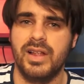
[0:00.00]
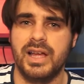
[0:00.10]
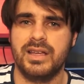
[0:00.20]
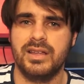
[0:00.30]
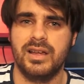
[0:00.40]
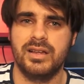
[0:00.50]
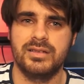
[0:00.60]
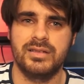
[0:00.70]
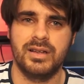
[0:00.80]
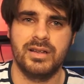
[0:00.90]
Like
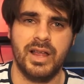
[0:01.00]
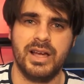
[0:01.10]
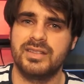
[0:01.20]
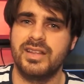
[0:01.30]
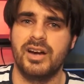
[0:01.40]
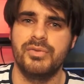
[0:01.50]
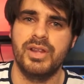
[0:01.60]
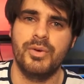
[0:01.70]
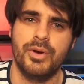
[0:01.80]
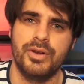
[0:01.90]
I said, I
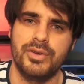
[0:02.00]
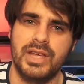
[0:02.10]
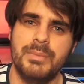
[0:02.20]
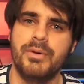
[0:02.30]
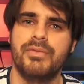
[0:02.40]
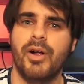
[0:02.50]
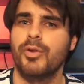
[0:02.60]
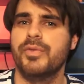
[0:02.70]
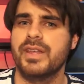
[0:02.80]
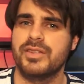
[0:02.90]
really want to keep
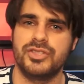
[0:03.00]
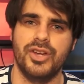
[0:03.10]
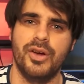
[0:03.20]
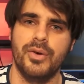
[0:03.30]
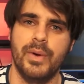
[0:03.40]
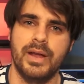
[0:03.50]
evolving the show,